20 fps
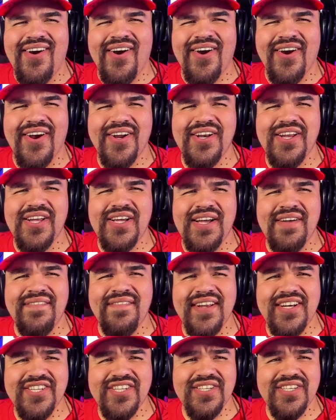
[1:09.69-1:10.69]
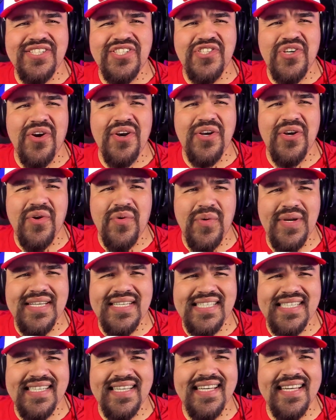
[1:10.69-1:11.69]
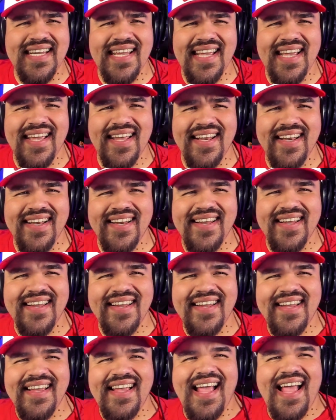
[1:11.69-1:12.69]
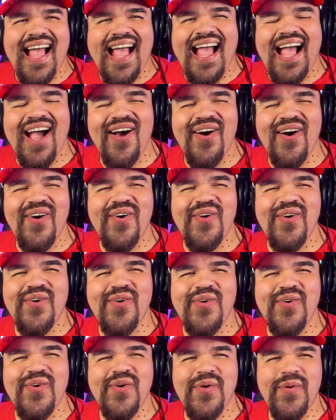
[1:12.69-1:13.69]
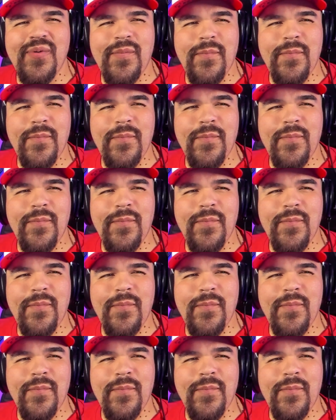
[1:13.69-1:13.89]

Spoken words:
are gonna eventually start increasing again. How